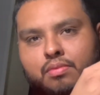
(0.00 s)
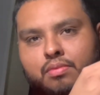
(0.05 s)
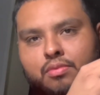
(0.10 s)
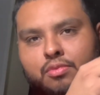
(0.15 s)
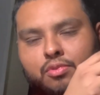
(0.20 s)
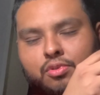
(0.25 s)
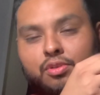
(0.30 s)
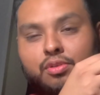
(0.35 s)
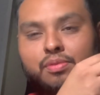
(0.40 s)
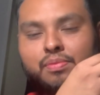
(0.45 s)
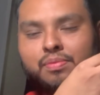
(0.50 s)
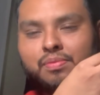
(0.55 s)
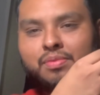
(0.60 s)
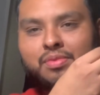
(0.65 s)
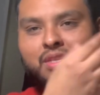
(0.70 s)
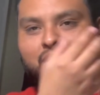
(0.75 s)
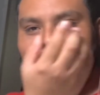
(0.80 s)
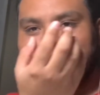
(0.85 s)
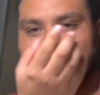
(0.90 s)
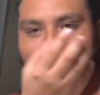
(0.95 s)
well,
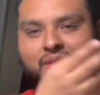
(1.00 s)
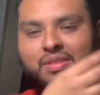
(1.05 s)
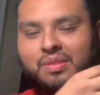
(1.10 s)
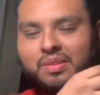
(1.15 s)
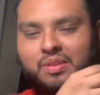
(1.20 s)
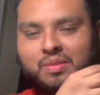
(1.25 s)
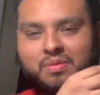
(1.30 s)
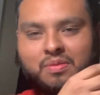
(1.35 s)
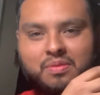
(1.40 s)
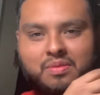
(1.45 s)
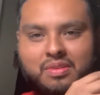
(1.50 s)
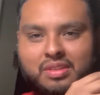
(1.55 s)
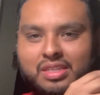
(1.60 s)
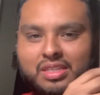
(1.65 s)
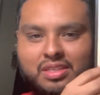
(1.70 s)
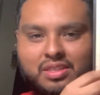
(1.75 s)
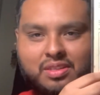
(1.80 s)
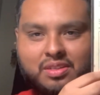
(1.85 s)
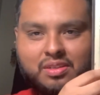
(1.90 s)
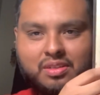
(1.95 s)
there
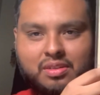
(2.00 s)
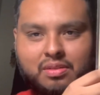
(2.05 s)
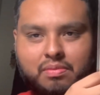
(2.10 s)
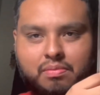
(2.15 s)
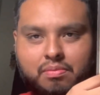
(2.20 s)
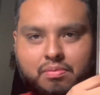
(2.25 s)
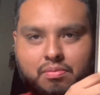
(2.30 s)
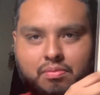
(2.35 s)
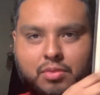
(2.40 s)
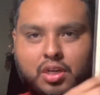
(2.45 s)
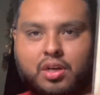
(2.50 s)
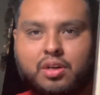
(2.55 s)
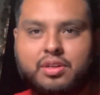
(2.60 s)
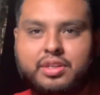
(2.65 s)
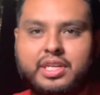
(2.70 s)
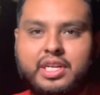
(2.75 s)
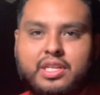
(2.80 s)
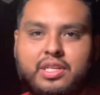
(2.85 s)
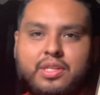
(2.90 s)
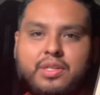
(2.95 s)
it's all
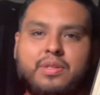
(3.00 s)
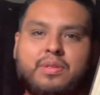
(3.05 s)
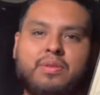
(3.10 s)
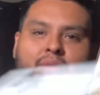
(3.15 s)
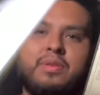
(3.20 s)
yellow